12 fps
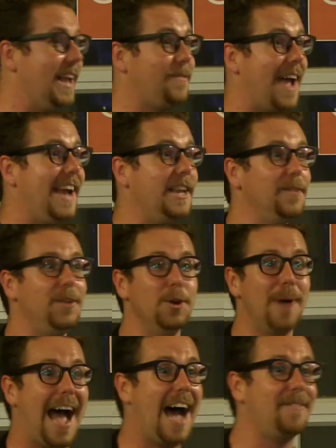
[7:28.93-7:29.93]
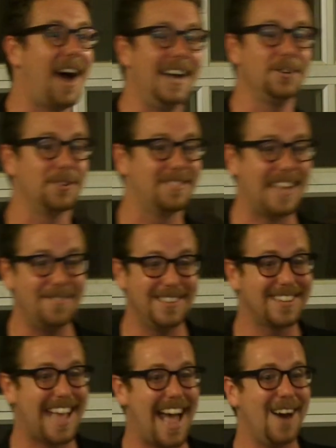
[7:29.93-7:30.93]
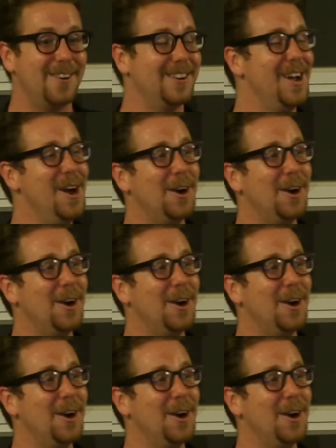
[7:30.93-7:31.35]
If any of you have high interest savings account